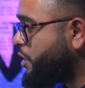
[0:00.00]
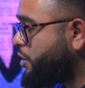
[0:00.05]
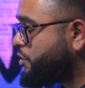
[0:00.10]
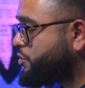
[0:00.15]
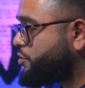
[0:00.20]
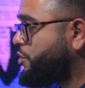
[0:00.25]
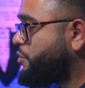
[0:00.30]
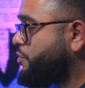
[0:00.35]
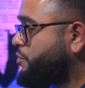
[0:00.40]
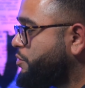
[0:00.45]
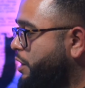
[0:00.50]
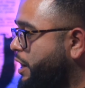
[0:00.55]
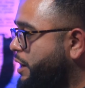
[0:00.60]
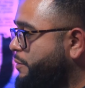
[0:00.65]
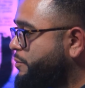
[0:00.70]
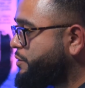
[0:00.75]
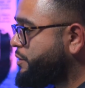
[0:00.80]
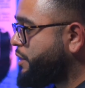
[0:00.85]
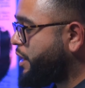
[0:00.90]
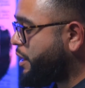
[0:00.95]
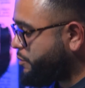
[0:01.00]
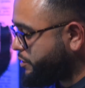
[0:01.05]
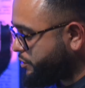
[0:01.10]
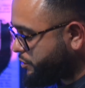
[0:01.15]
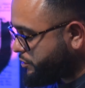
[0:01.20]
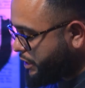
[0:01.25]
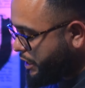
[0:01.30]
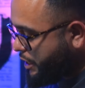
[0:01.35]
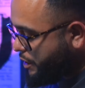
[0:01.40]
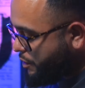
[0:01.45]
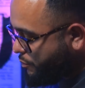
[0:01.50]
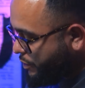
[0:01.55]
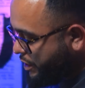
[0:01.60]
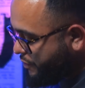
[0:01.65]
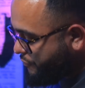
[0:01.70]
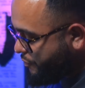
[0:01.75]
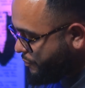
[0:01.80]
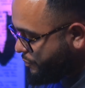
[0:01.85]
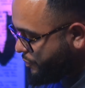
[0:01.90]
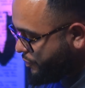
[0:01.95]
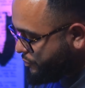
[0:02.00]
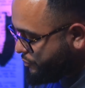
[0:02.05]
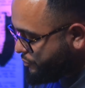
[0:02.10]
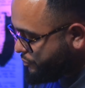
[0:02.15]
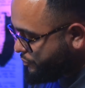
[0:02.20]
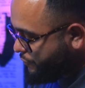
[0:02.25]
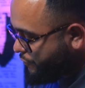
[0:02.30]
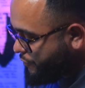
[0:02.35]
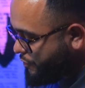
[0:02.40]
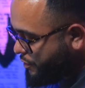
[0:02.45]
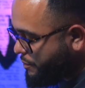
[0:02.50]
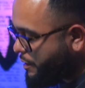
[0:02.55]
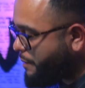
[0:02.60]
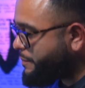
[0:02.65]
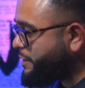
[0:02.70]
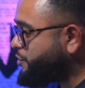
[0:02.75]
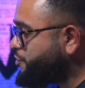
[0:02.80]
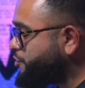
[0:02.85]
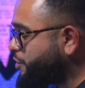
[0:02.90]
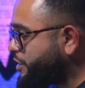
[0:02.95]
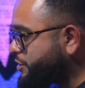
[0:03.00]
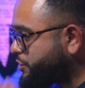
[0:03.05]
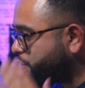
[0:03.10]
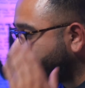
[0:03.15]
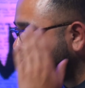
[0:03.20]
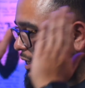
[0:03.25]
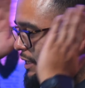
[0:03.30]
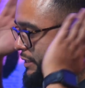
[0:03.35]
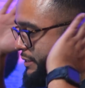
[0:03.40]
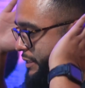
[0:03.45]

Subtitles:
so I would stay away from those. I mean, you can still get a